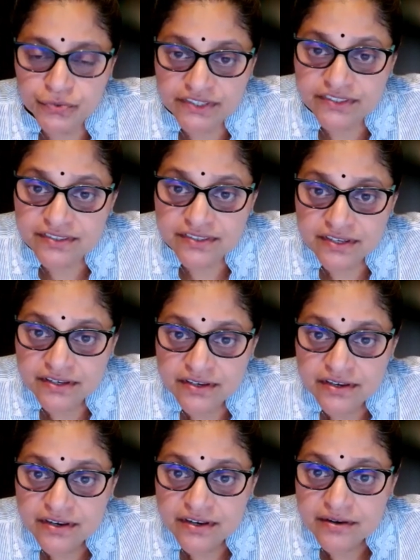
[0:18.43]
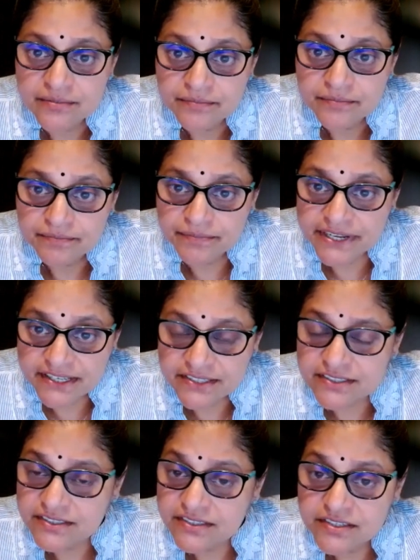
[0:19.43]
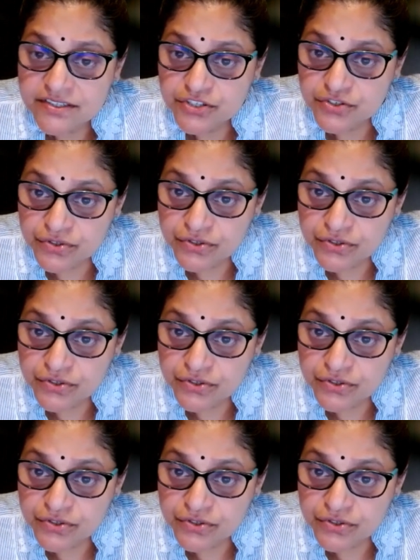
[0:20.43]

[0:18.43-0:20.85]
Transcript: is please do